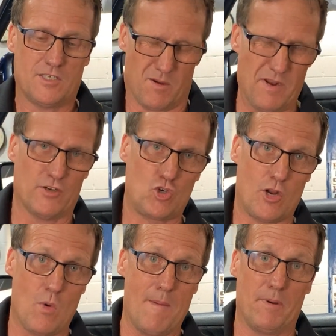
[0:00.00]
So a bit of a
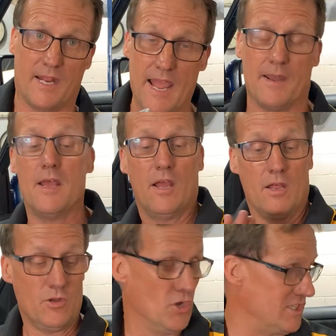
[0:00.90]
trick one, but
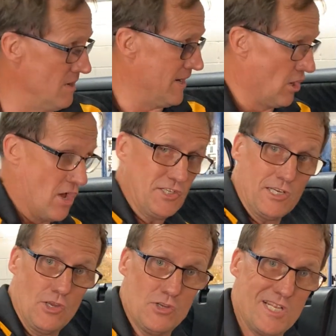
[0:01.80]
again, using a bit of
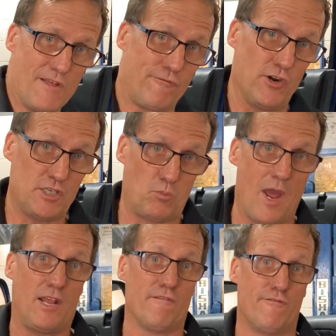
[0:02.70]
logic, using the freeze
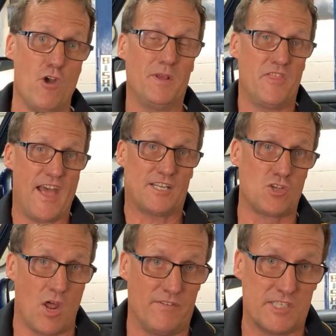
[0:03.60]
spray, confirming that
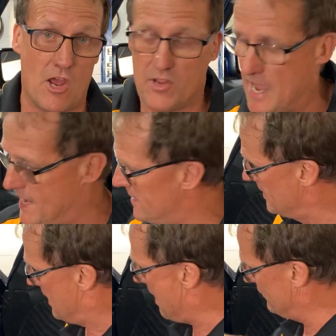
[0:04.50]
side of it's okay,
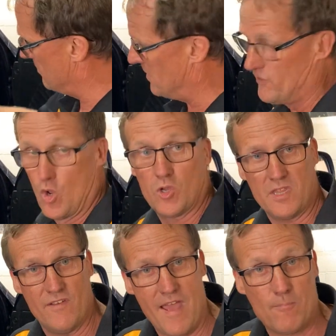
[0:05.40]
having a bit of a look at
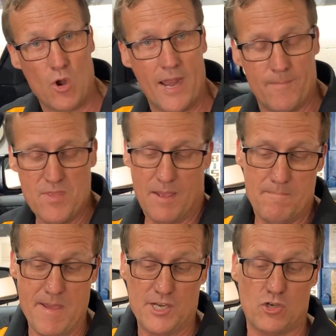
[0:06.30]
the
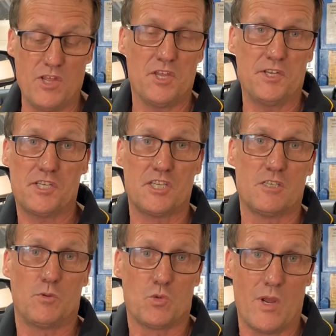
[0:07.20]
evaporator, measuring the
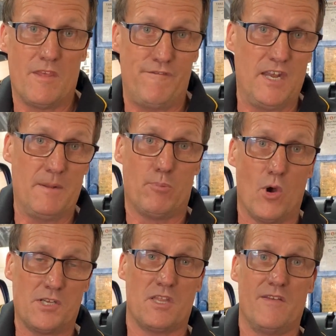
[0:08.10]
distance between the fitting
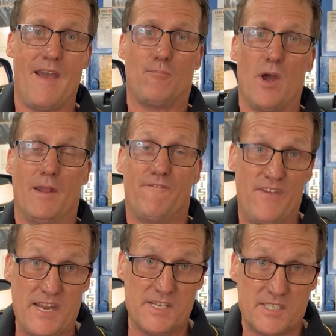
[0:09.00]
point and the evaporator
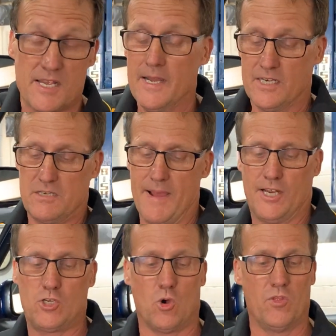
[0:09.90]
fins to
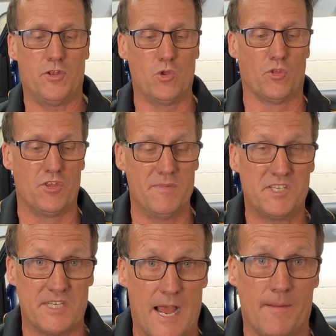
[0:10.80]
make sure that your
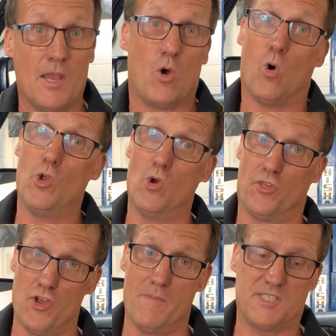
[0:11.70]
thermistor or
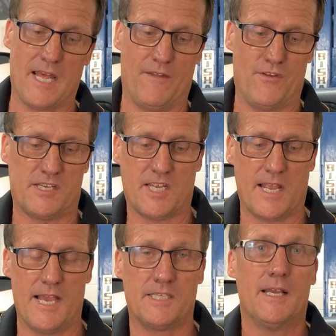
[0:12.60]
your thermostat, if that's the
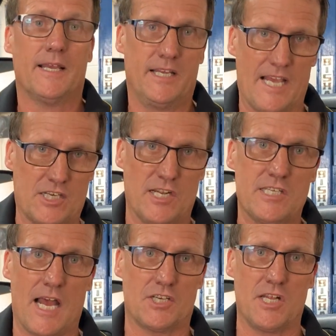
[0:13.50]
case, is actually
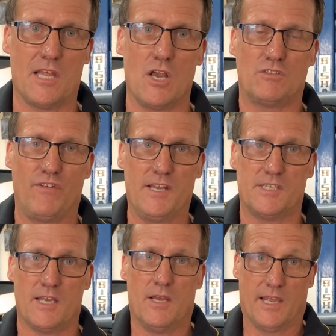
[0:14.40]
touching those
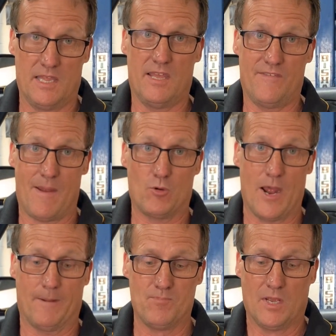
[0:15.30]
fins in the
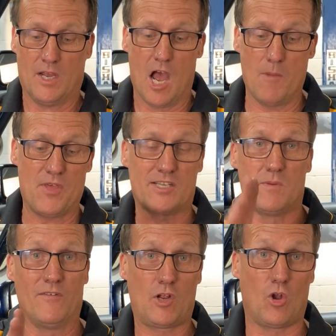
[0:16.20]
evaporator. Hope
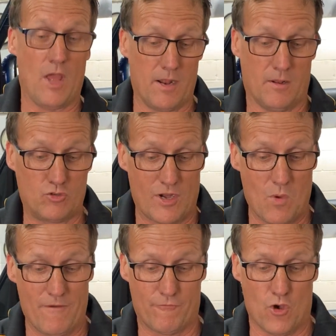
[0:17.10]
that's a bit of a
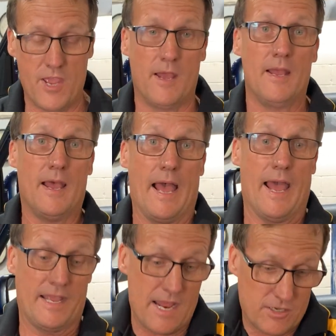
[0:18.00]
trick one for you.
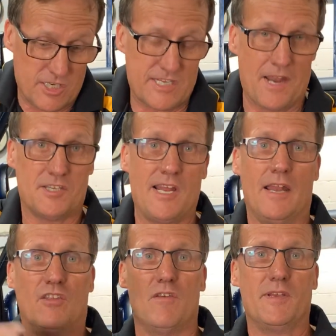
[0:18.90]
Again, just
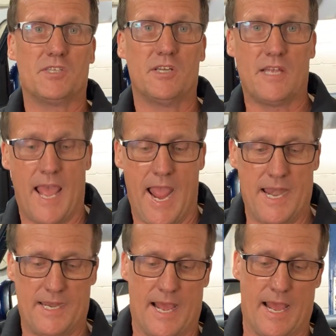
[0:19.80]
understanding thermistors
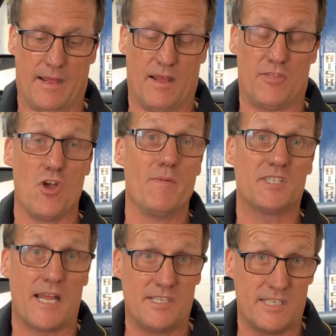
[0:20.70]
and
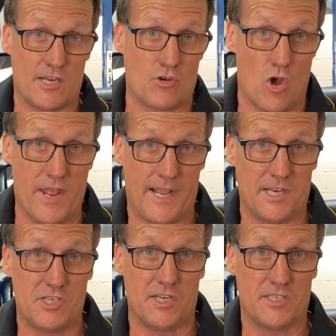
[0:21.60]
thermostats, etc. on air
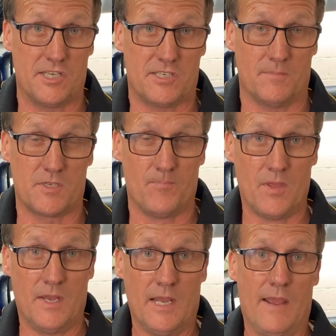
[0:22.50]
conditioning systems.
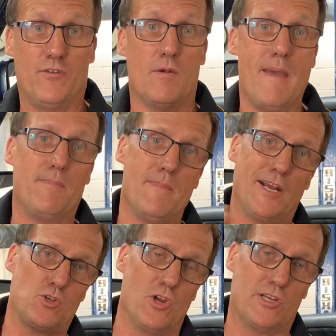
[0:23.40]
If you remember,
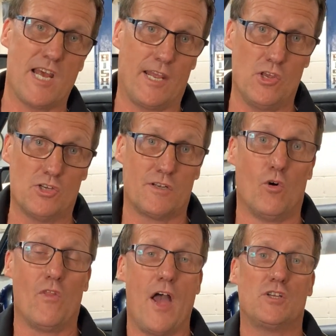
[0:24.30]
make sure you take use of
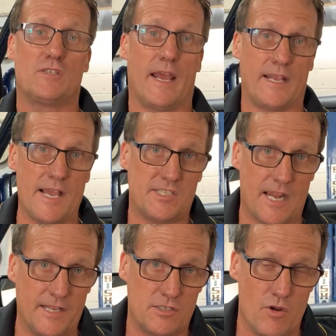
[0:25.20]
all those case
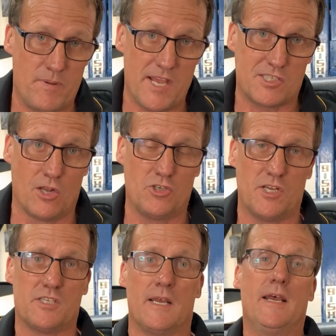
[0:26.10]
studies, the repair
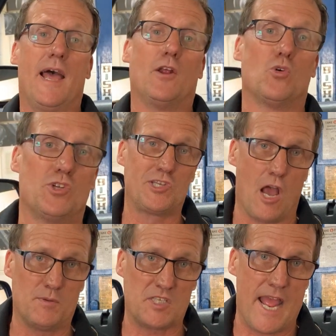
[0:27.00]
solutions, and
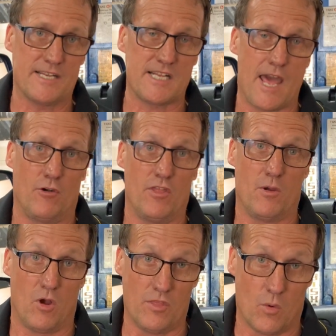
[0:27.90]
scope stand starter on
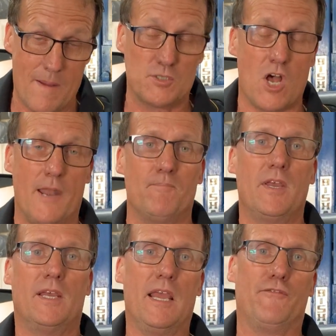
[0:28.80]
the website.
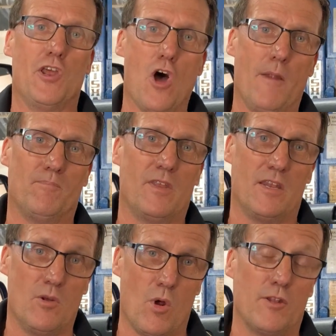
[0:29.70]
If you're not
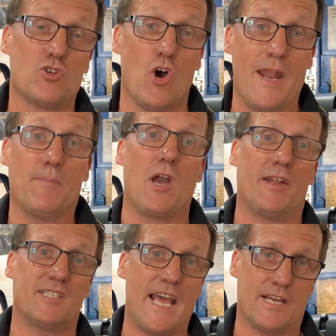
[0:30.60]
and you want to join up, go
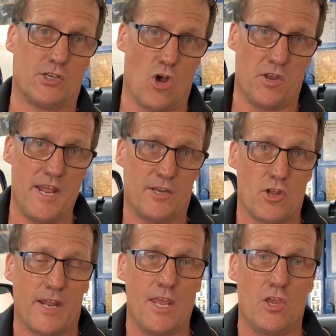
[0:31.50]
to
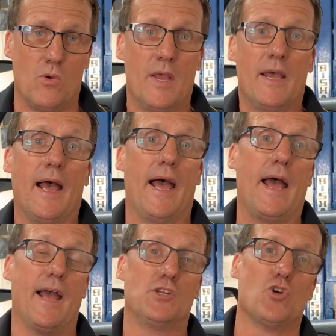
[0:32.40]
tap.net.au
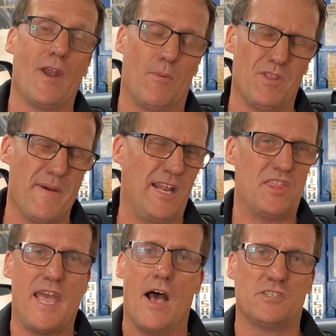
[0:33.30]
and join up with the many
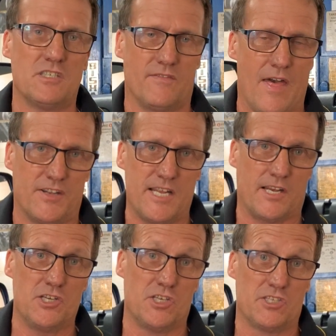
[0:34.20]
thousands of other
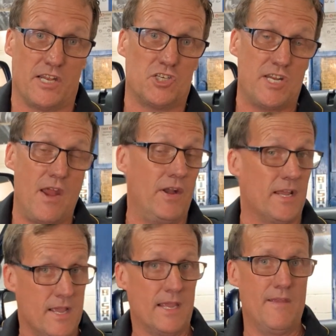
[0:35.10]
technicians that are
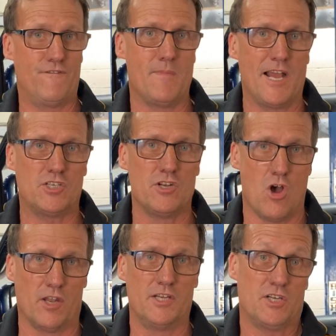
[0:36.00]
sharing information,
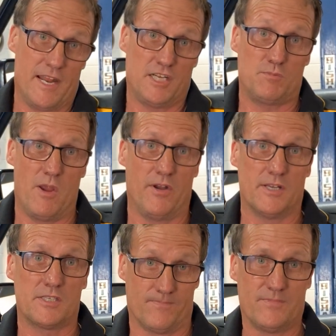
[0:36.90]
knowledge, and
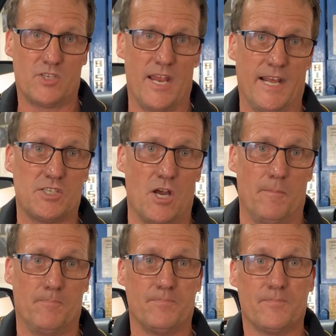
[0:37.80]
experience. See you next time.